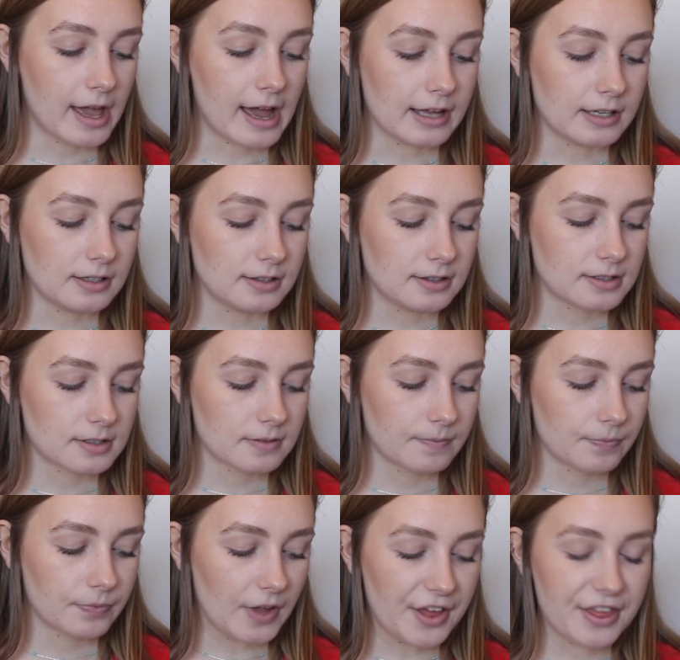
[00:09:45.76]
and
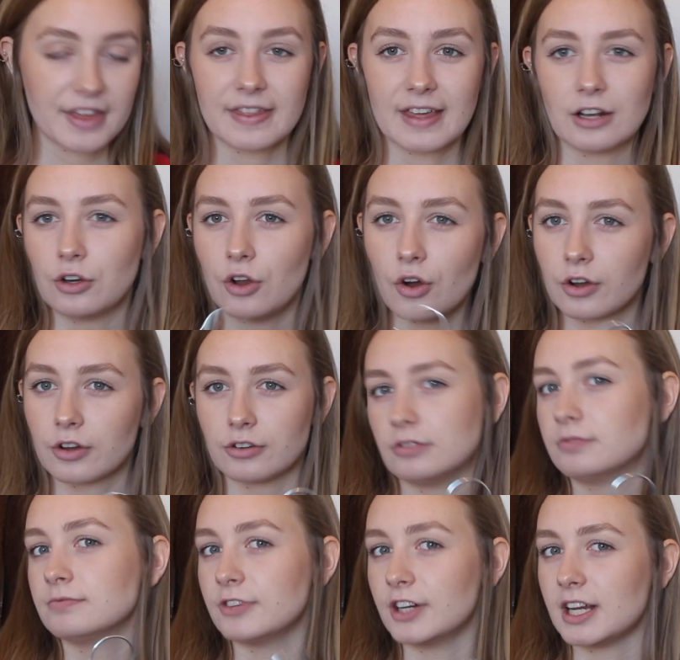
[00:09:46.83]
I think they look
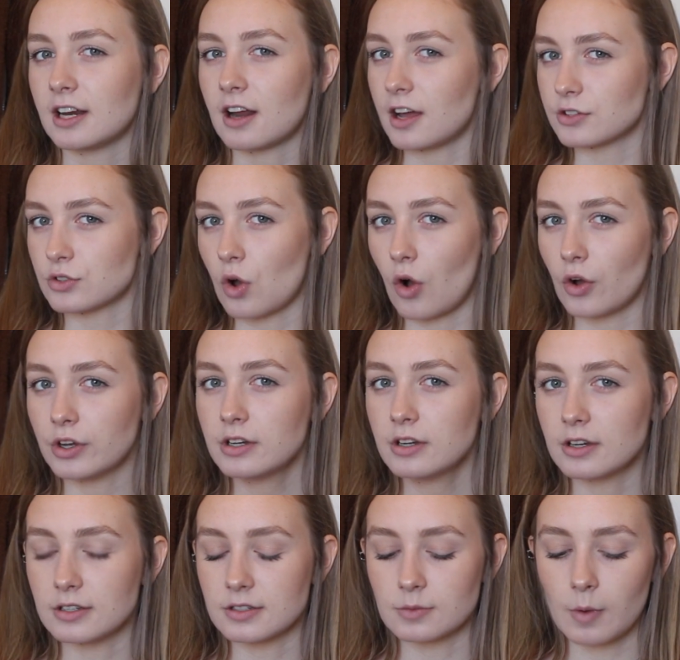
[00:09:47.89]
really nice
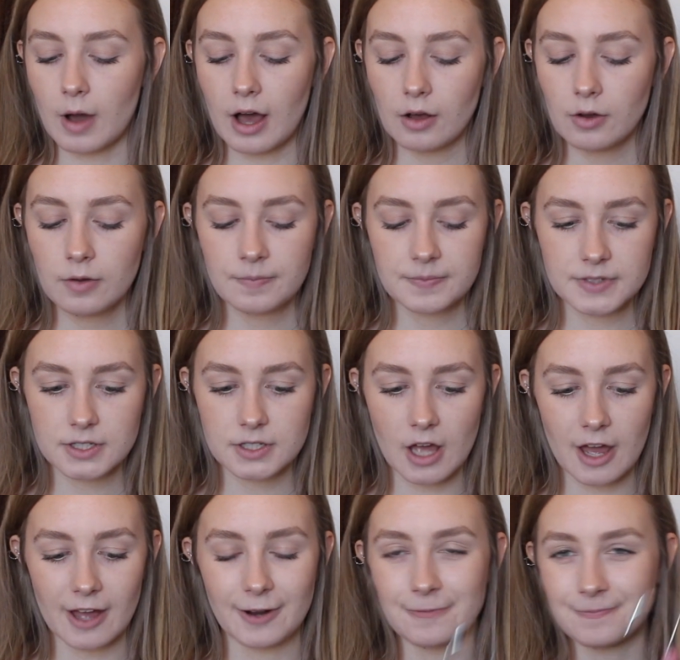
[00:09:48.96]
on as well.
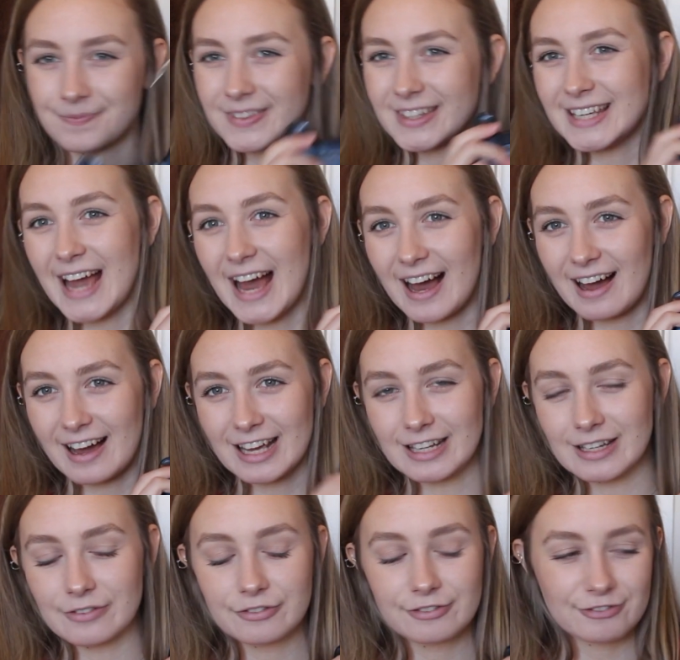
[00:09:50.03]
So yeah,
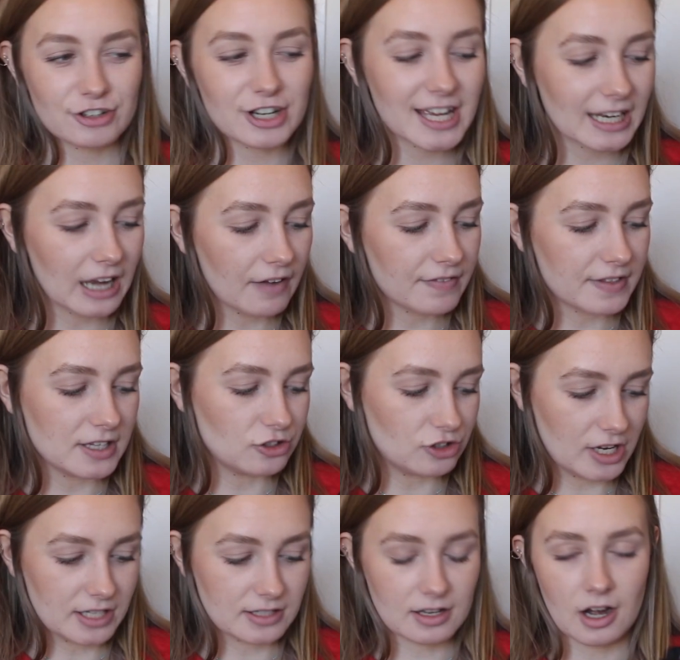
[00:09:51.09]
I freaking love these
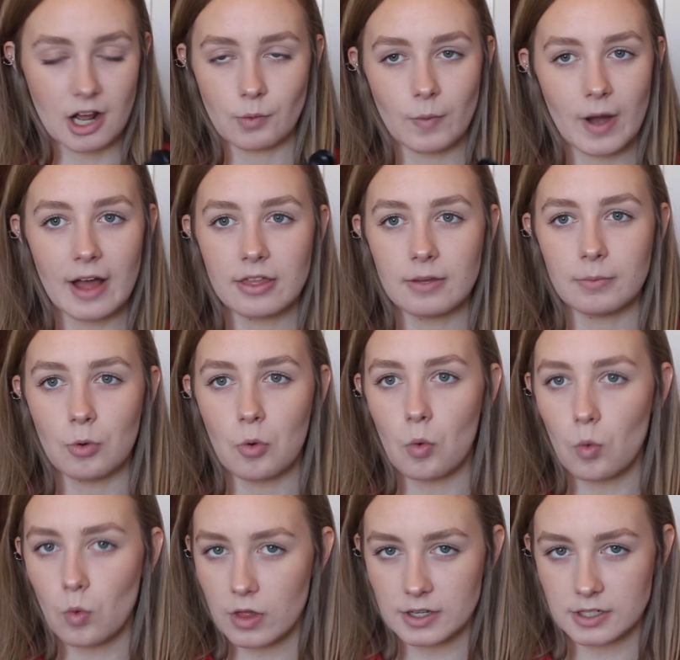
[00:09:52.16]
jeans and I wear them
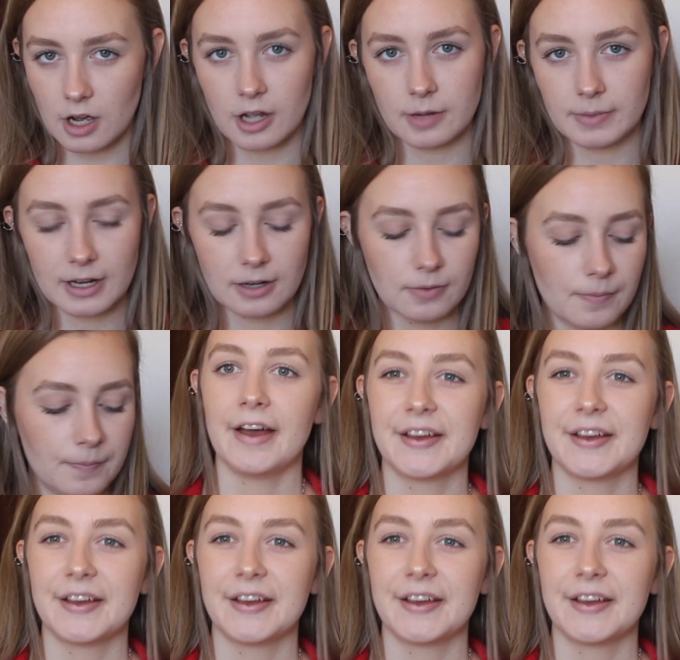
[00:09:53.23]
all the time now.